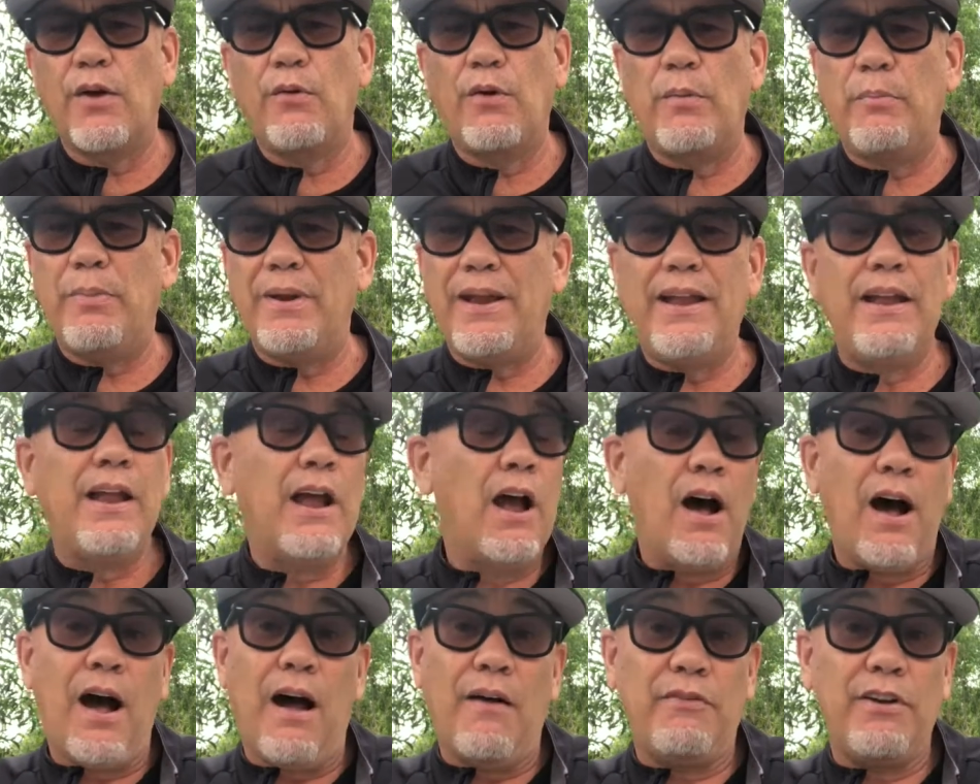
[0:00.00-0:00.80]
be
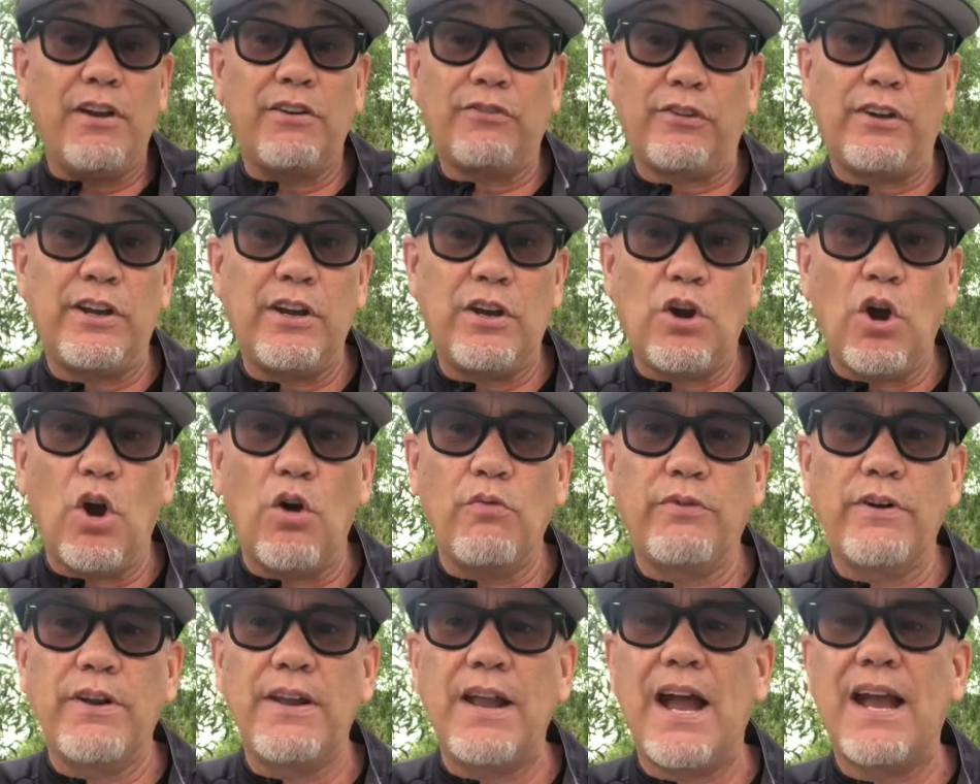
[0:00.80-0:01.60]
obviously
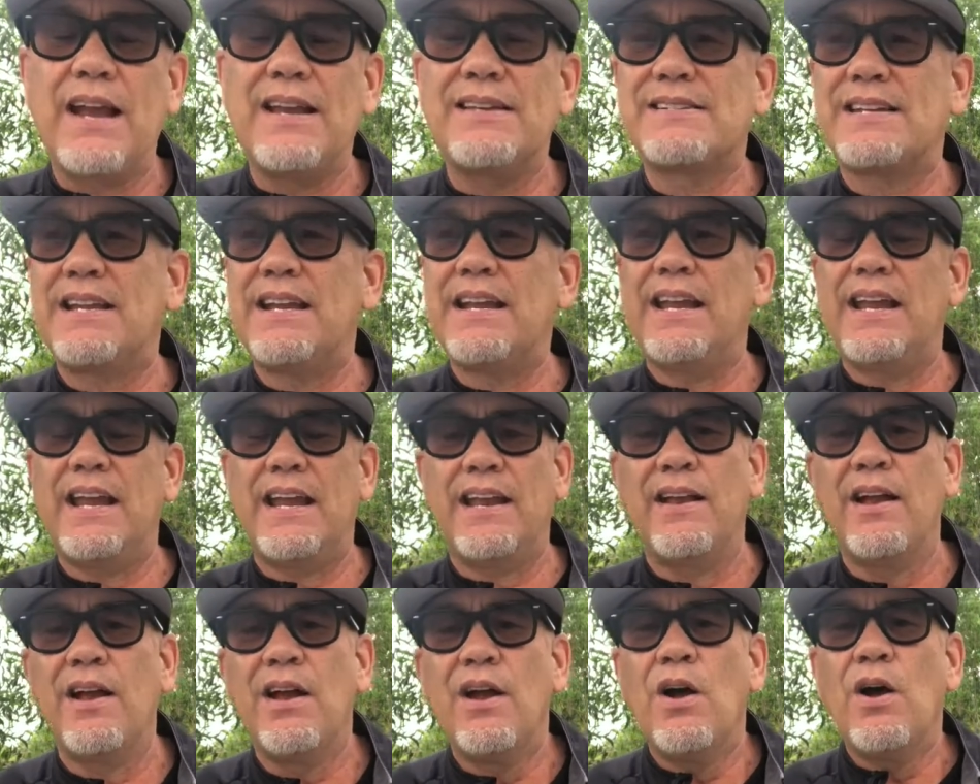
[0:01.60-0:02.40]

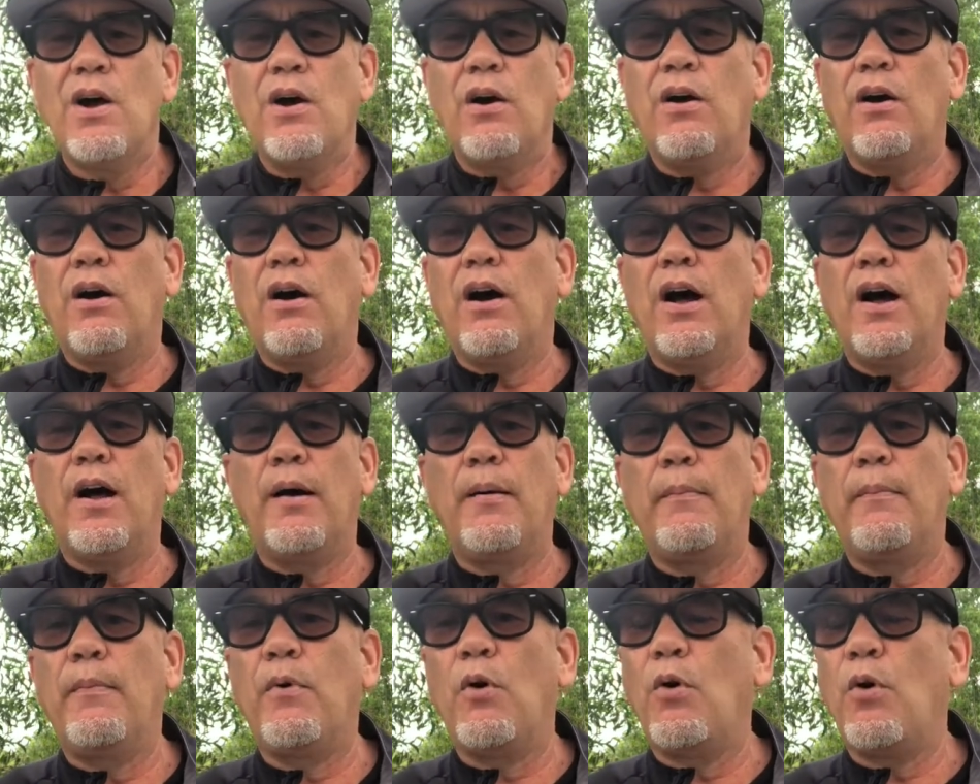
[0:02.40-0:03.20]
COVID-19,
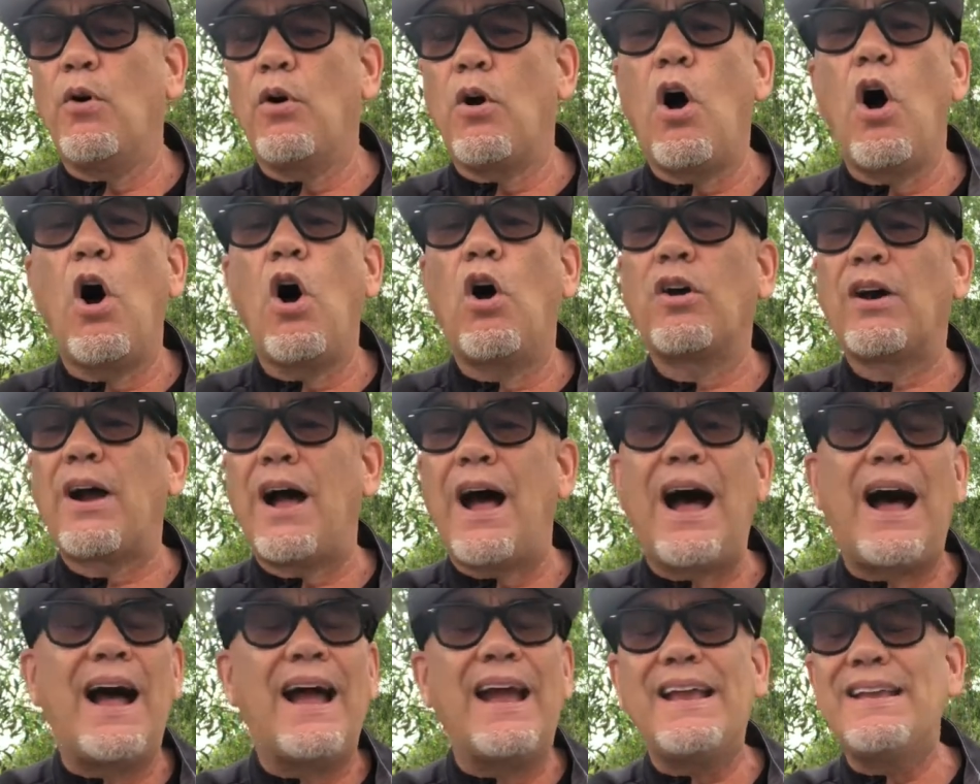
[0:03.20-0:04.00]
or all
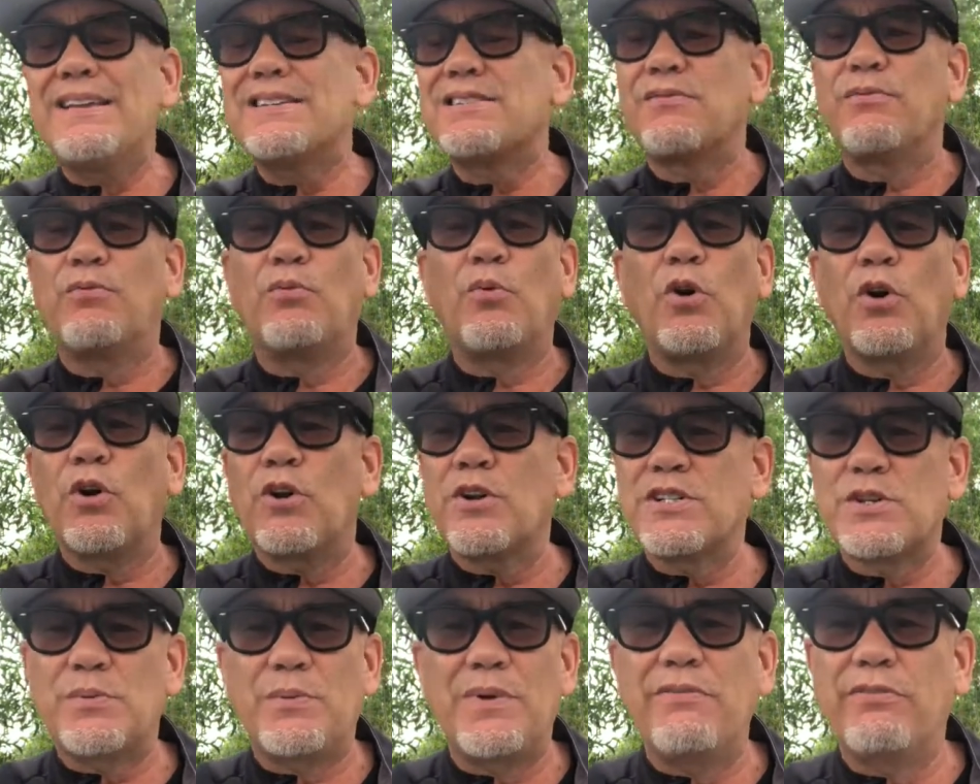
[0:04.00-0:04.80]
kinds of
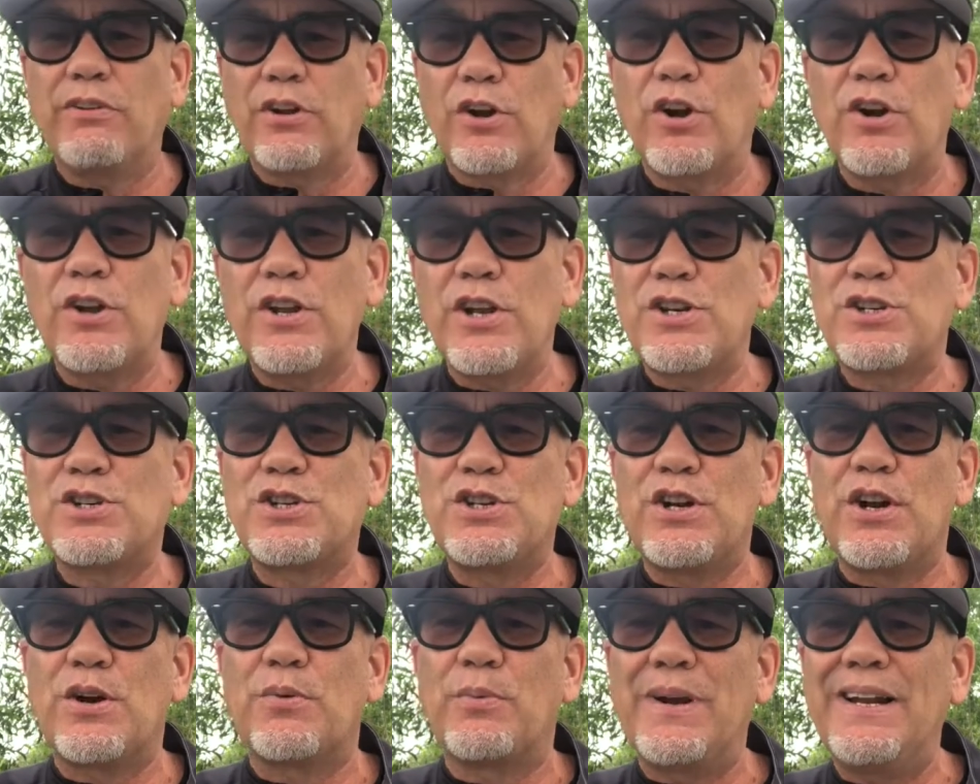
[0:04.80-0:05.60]
words that we've learned this
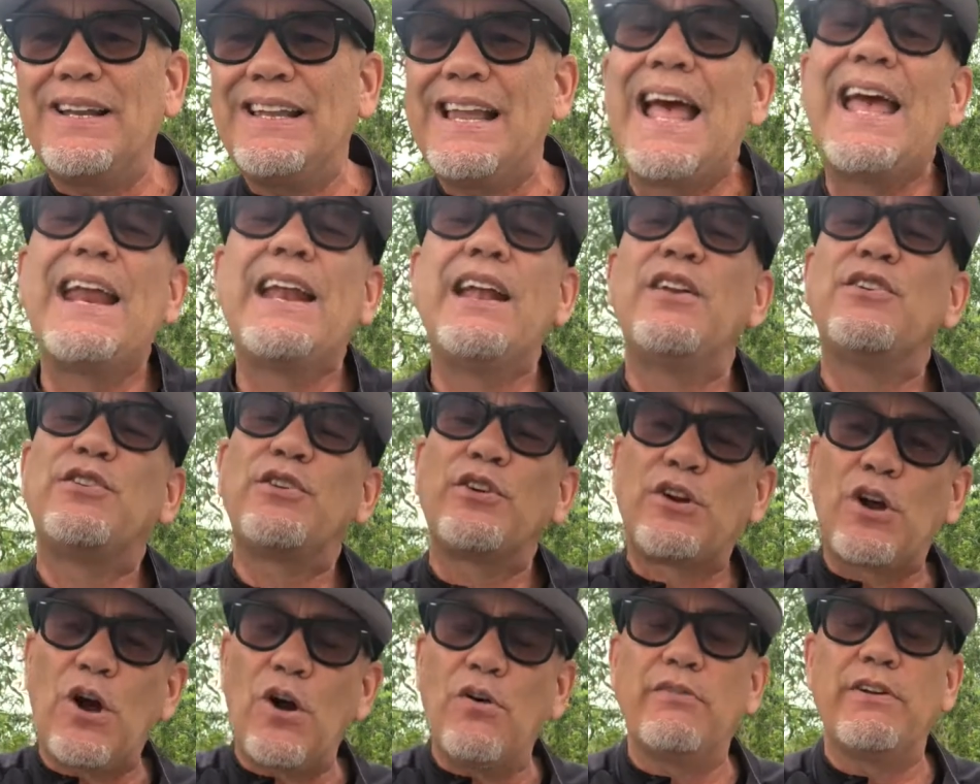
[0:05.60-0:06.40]
year related to
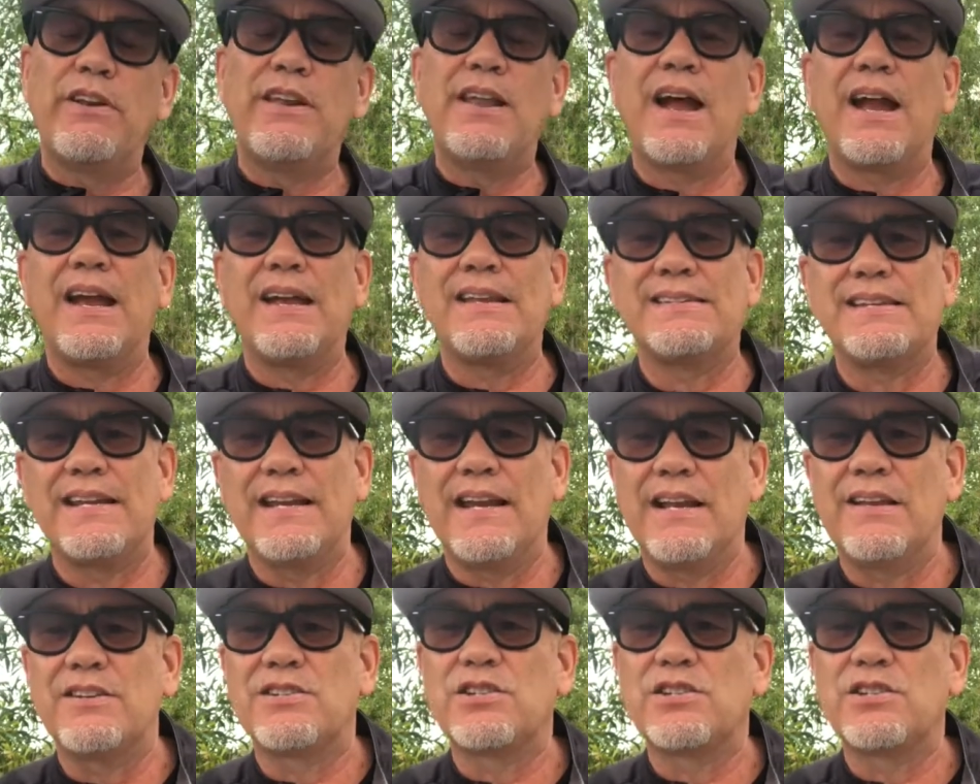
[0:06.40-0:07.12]
COVID-19.